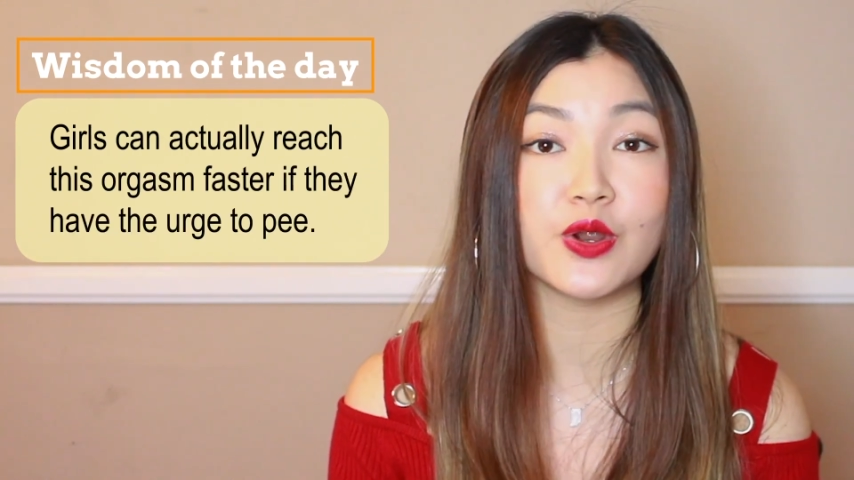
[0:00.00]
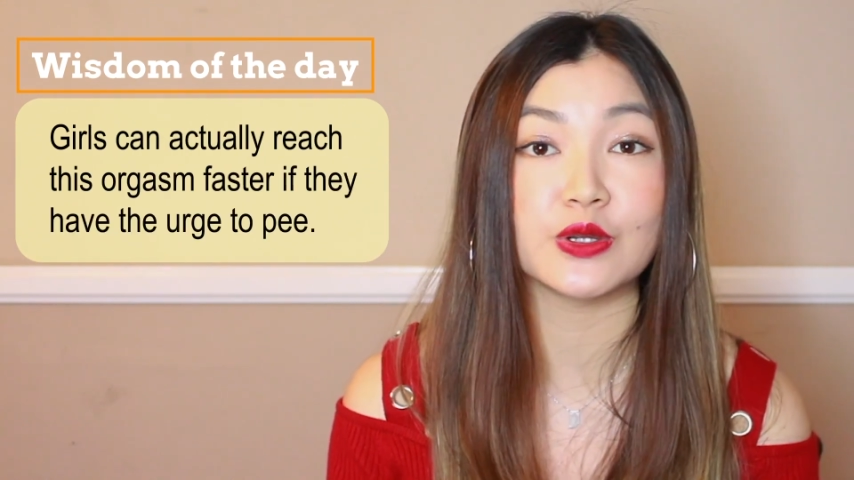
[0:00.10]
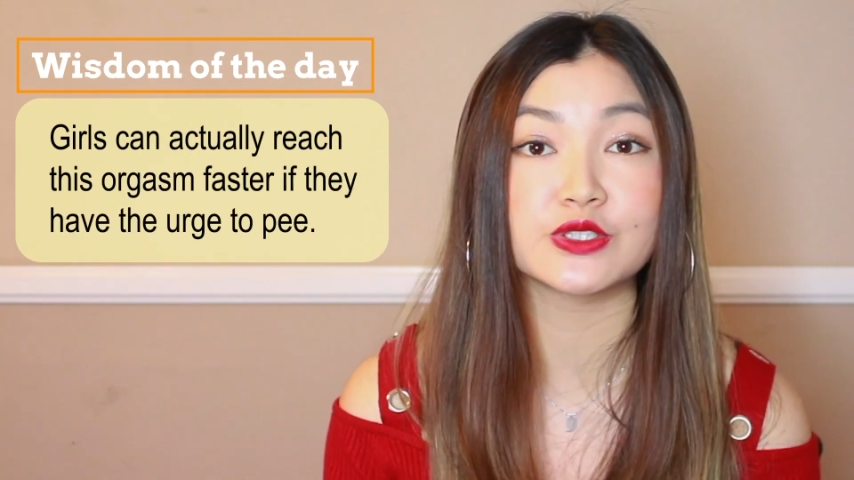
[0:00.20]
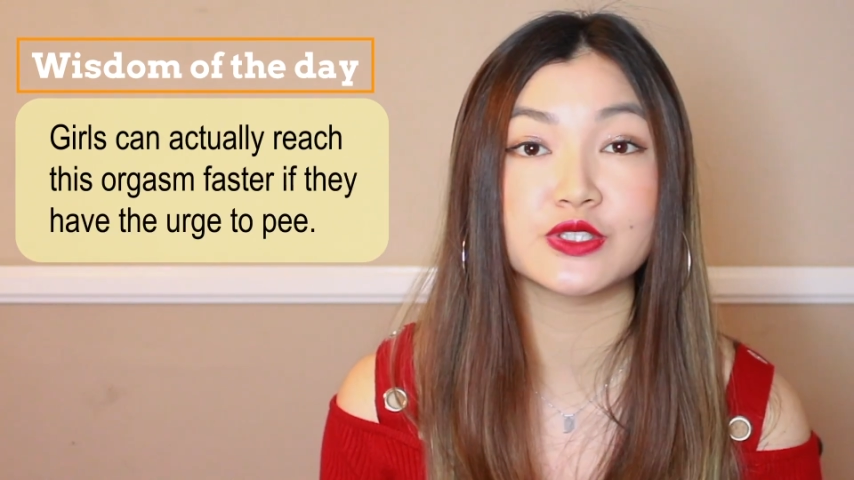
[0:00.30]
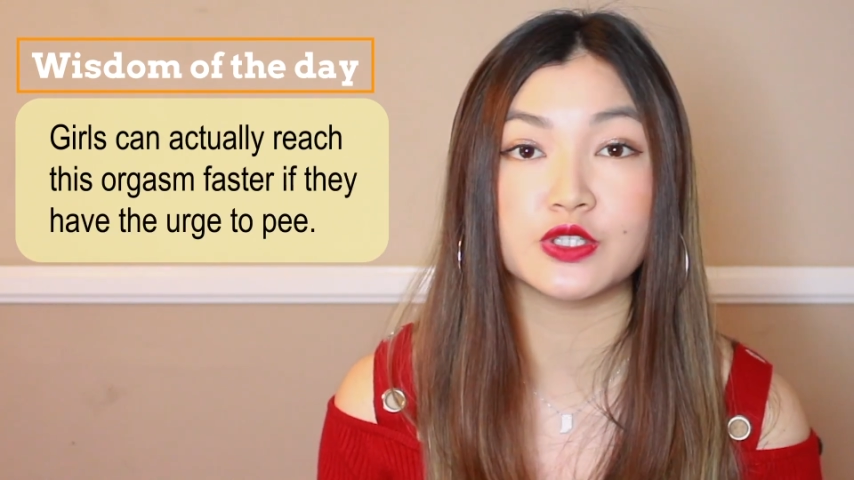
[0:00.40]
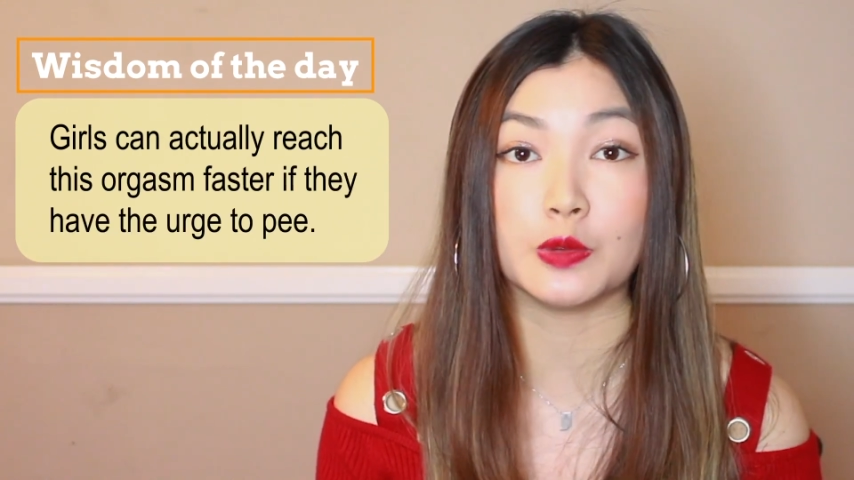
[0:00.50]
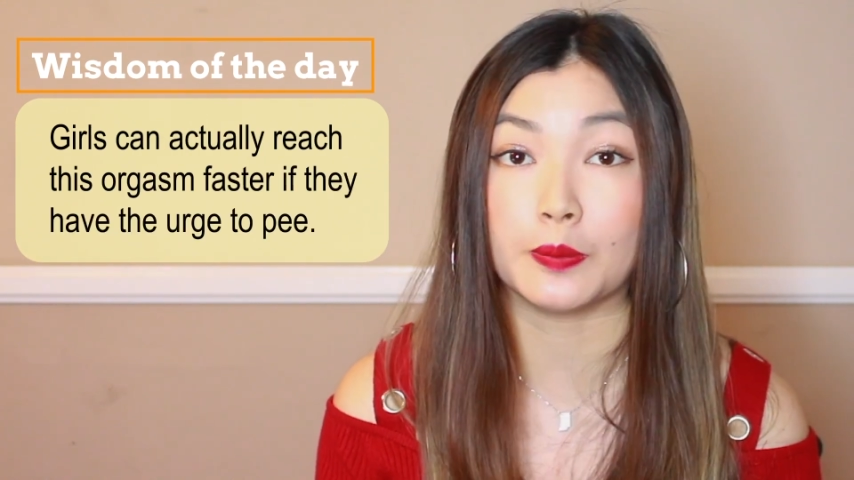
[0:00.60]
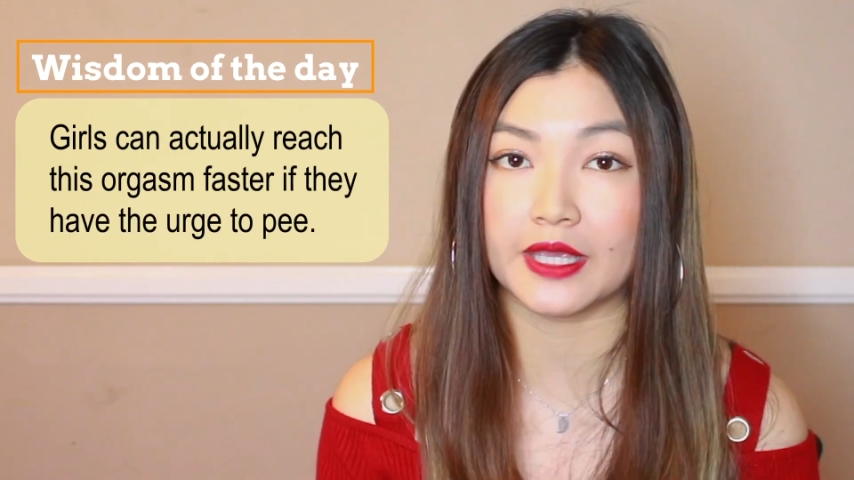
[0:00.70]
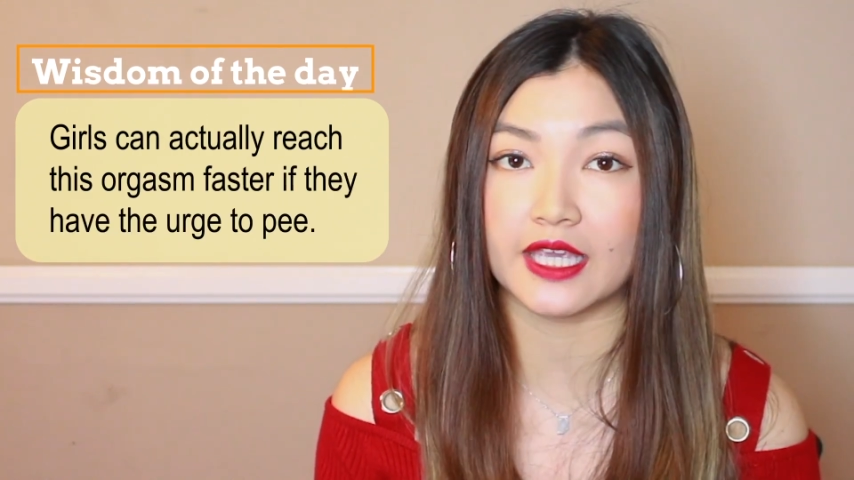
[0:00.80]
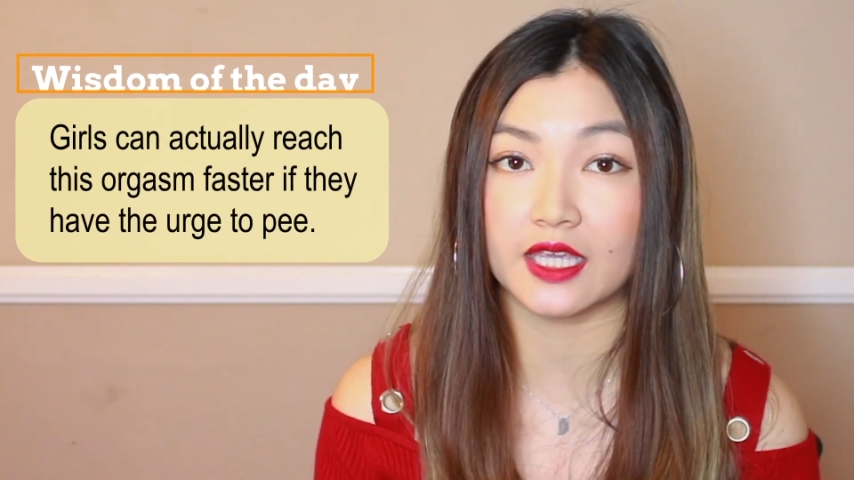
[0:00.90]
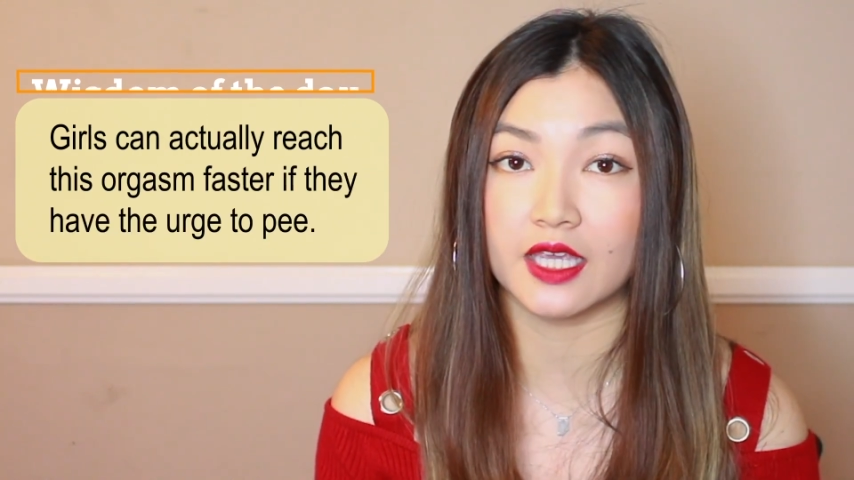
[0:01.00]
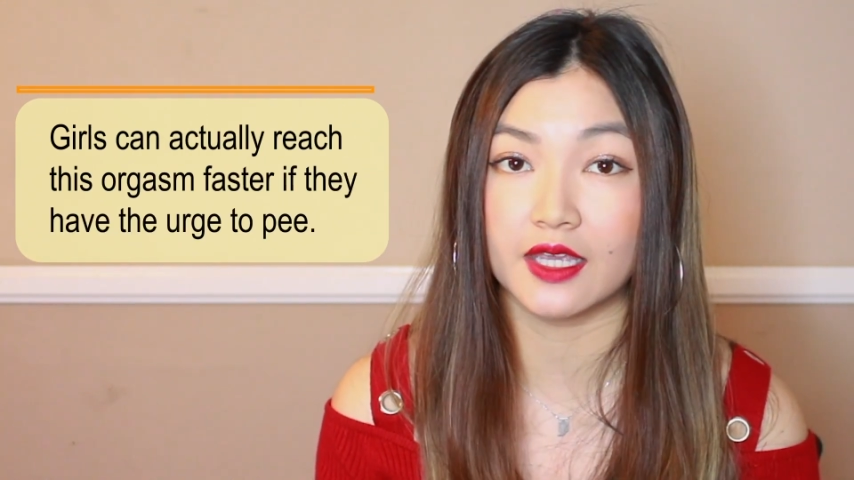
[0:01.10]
urge to pee.